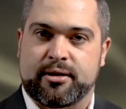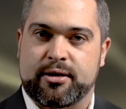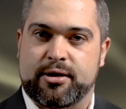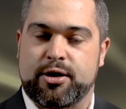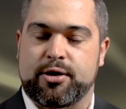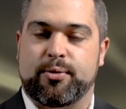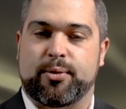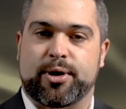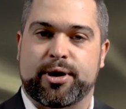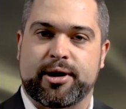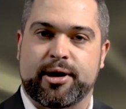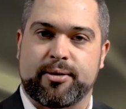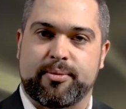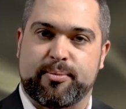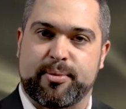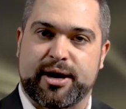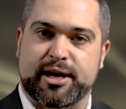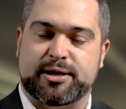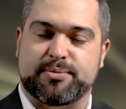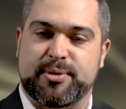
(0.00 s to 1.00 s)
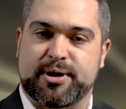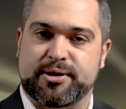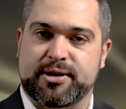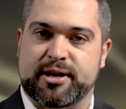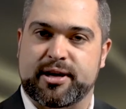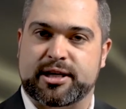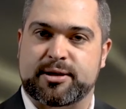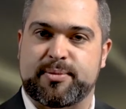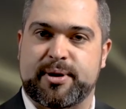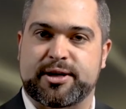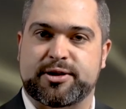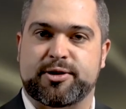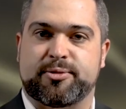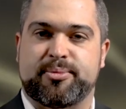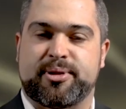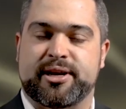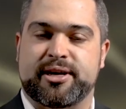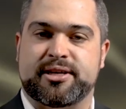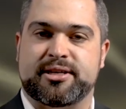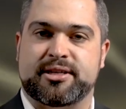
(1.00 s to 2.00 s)
Your work makes Milton a special
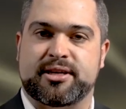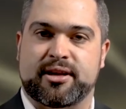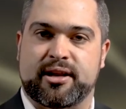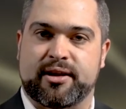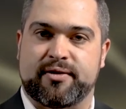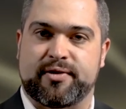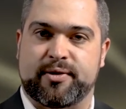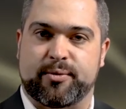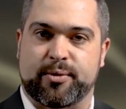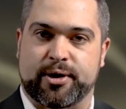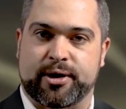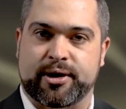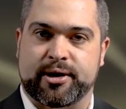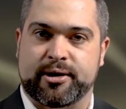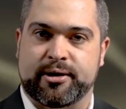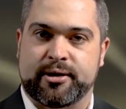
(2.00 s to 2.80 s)
place to live and work.